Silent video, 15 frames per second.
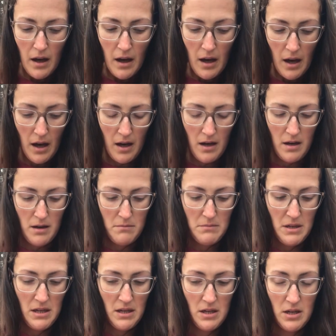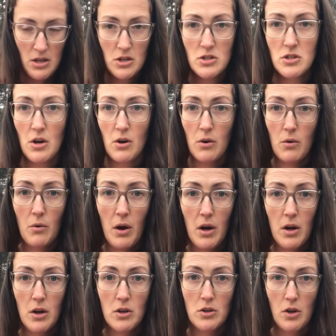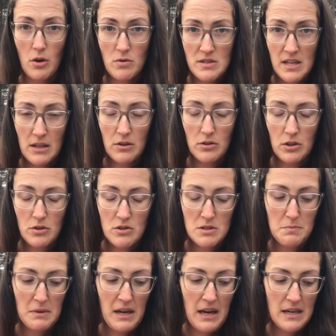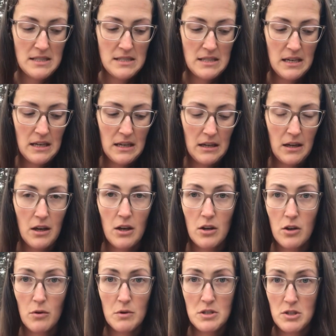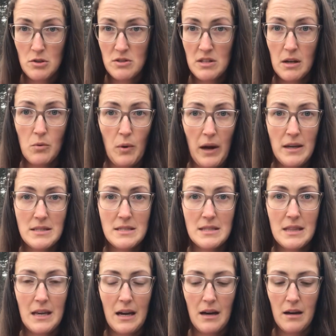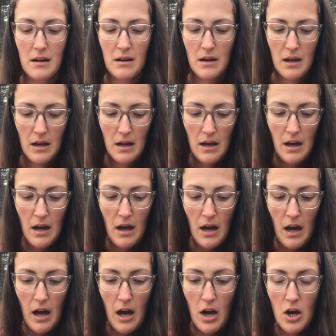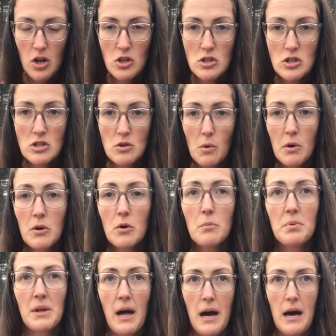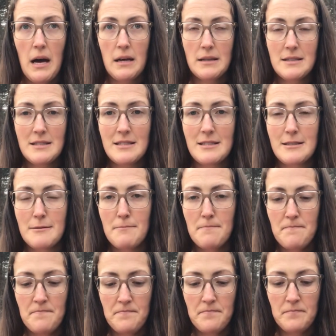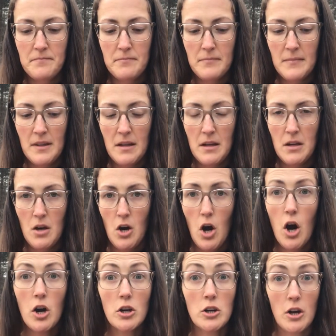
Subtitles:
am. So no single-use plastic. You're reducing waste there. Soil blocks harden